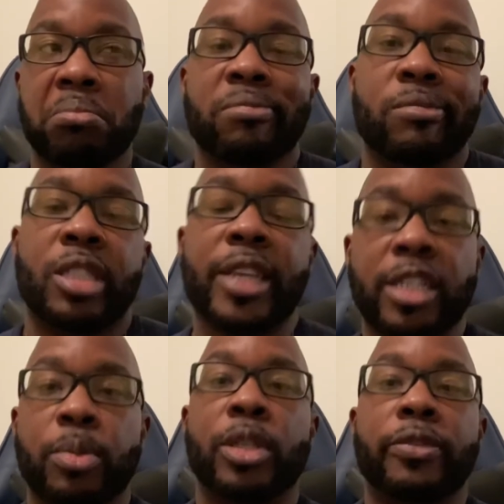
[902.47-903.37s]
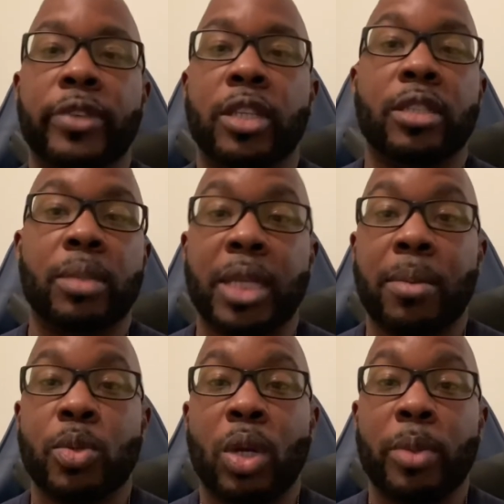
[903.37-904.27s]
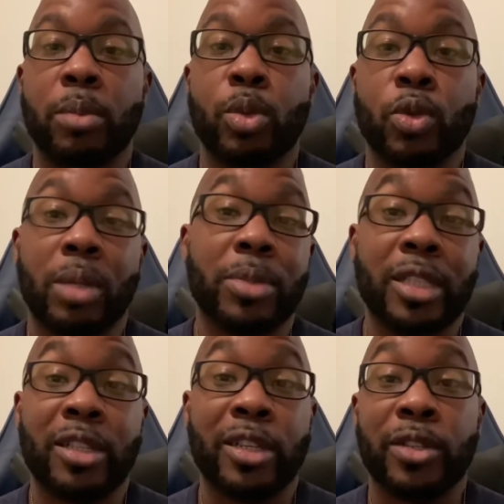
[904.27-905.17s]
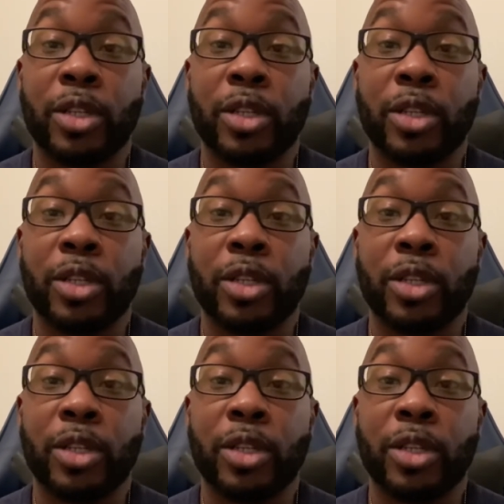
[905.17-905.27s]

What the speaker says: It's actually pretty convenient because sometimes when I'm in the mood and I'm sitting there,